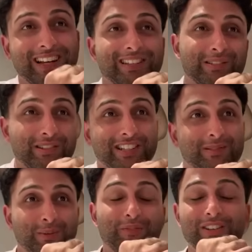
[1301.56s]
a
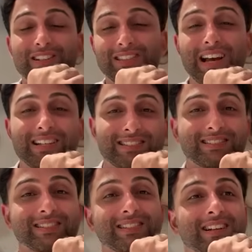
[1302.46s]
recipe for
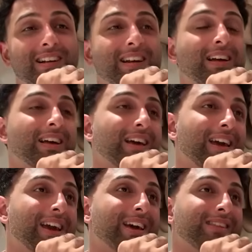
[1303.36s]
disaster.
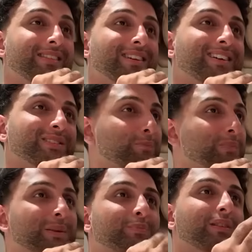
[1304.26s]
And some
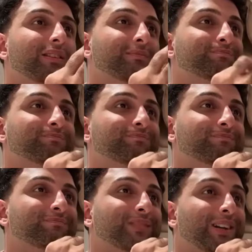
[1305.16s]
people,
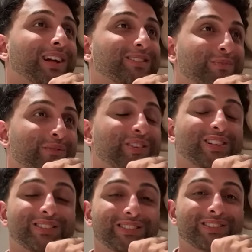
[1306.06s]
a lot of my
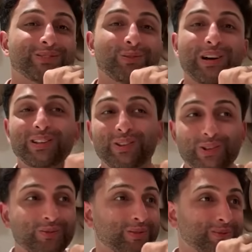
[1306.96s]
friends who I
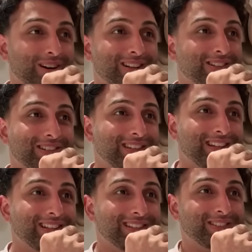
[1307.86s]
knew from college at
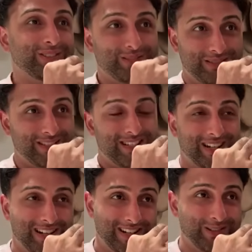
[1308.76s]
DLSU,
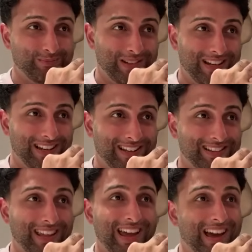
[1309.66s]
alumni,
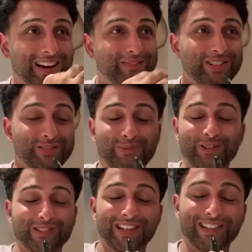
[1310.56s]
they have just been
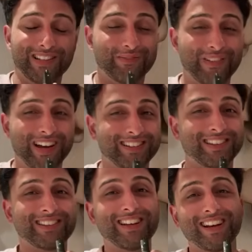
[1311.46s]
resigned to the fact
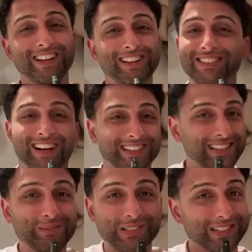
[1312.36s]
that LaSalle
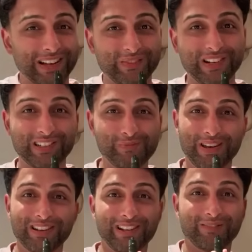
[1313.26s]
teams are never going to
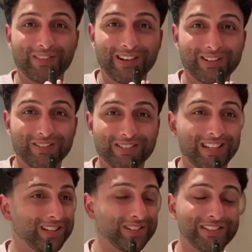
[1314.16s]
be good at free throws.
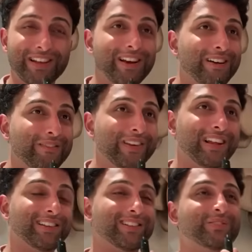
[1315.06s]
They just feel
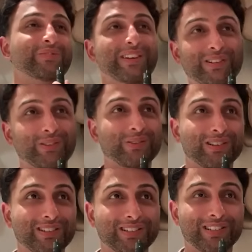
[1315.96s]
like this free throw
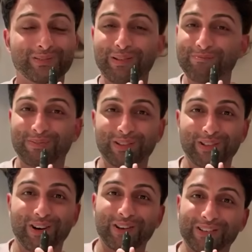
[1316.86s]
curse has been put
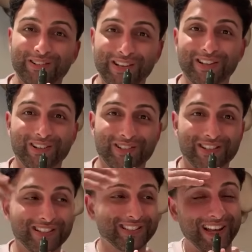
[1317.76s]
on the Green
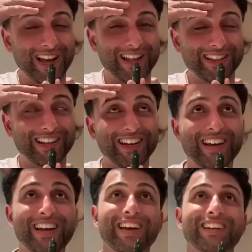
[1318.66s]
Archers, and
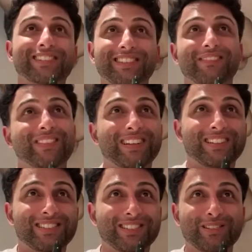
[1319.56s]
it's something
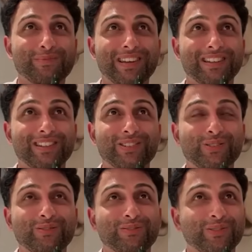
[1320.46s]
that's just going to be an
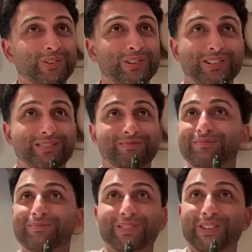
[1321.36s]
issue for
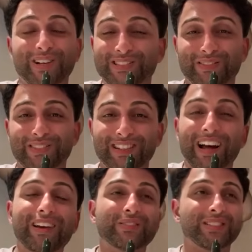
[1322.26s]
the rest of their
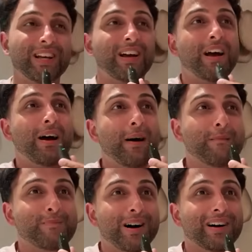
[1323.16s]
lives.
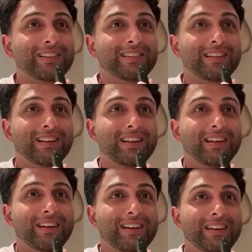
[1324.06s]
But
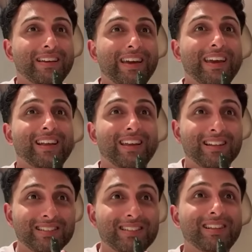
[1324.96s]
it
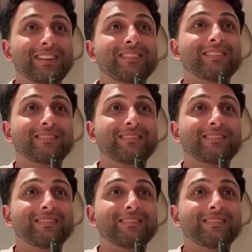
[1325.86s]
can still